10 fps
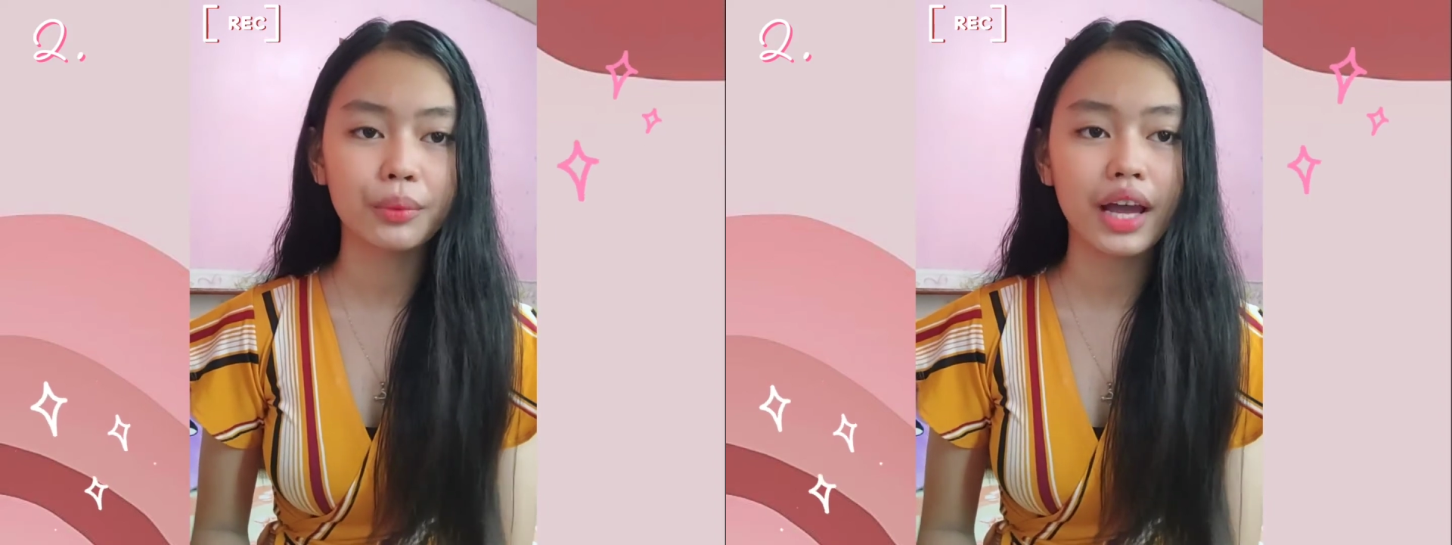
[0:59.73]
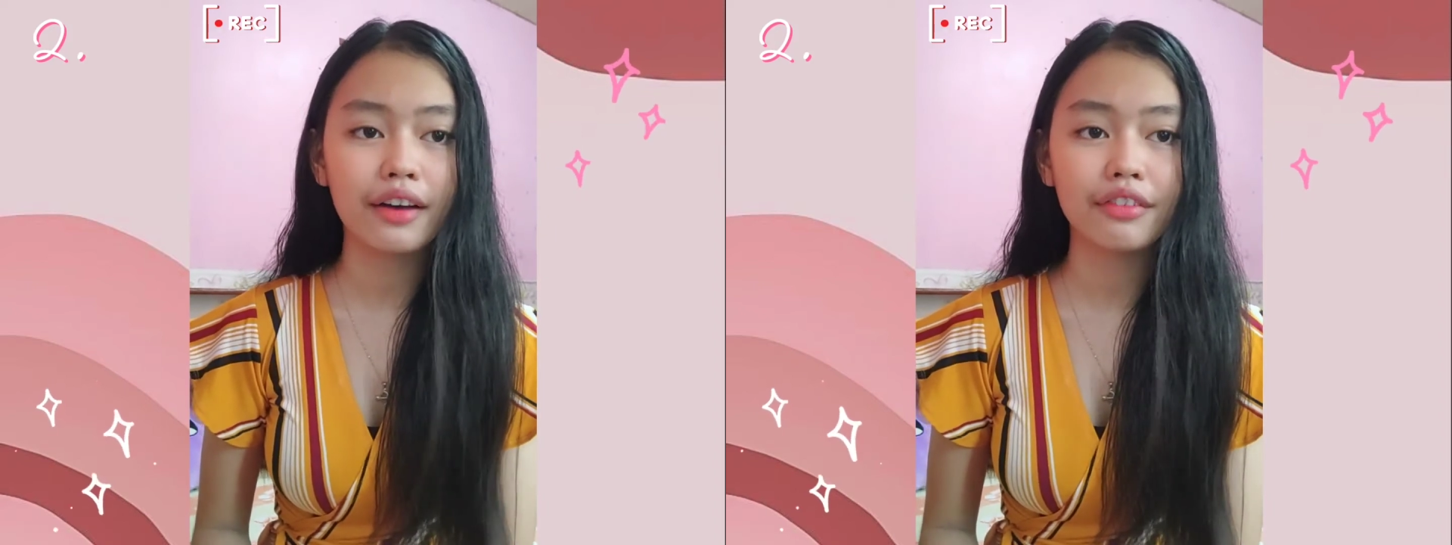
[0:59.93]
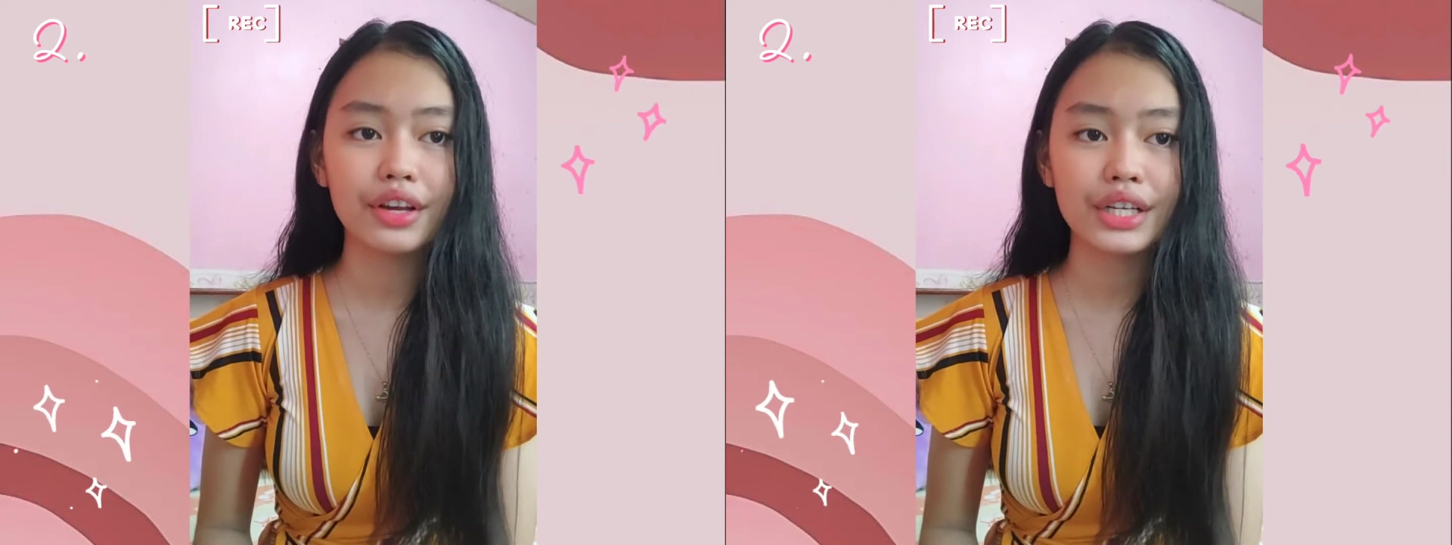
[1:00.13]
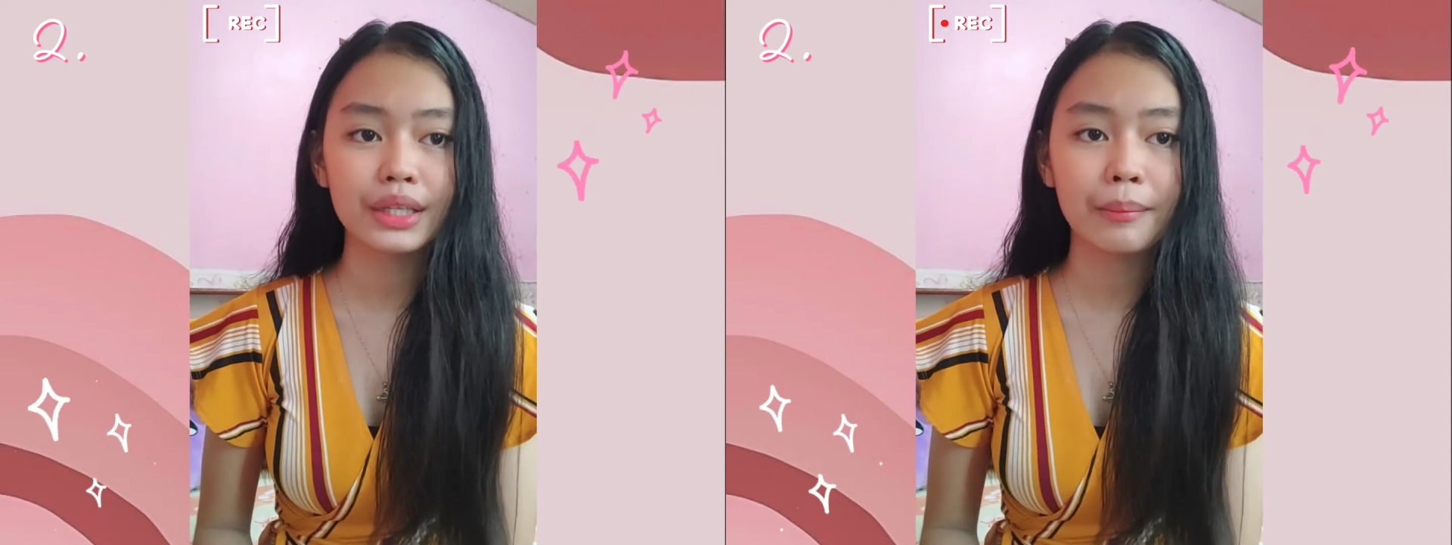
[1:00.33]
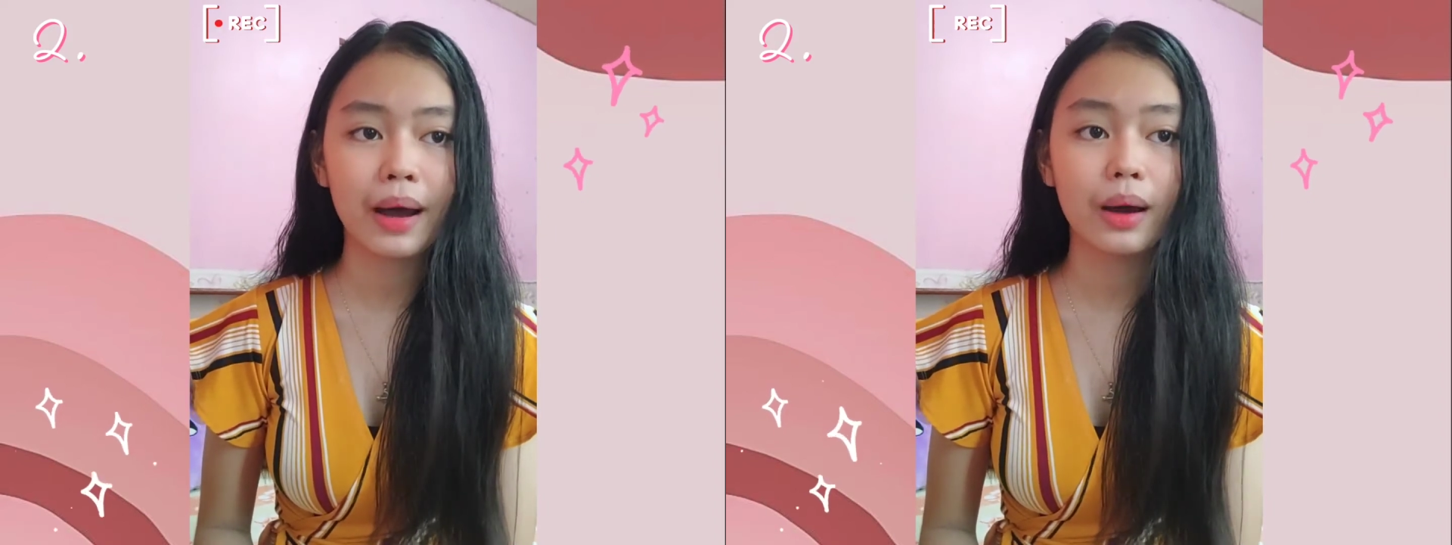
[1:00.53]
we have
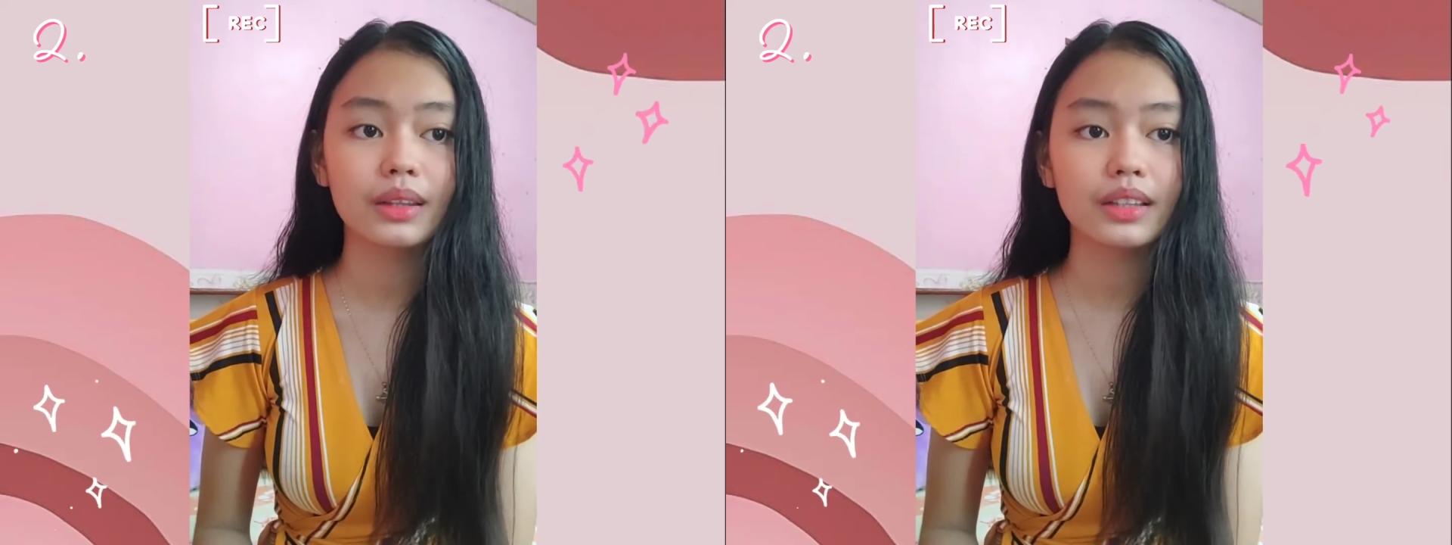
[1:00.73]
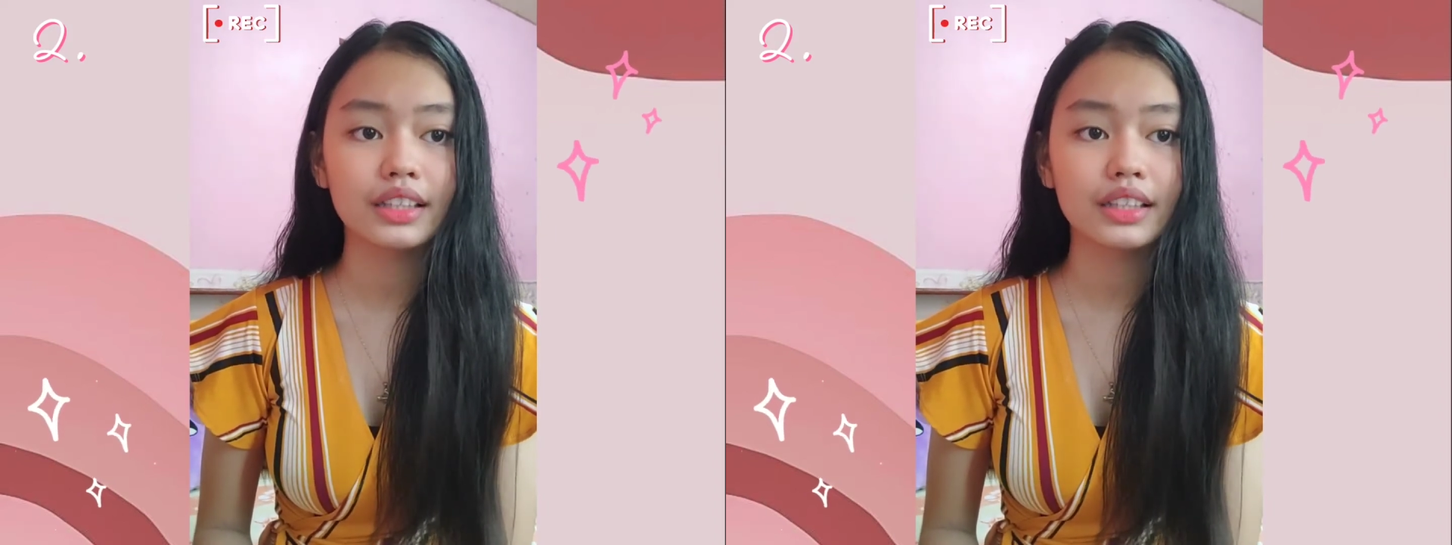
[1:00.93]
learned about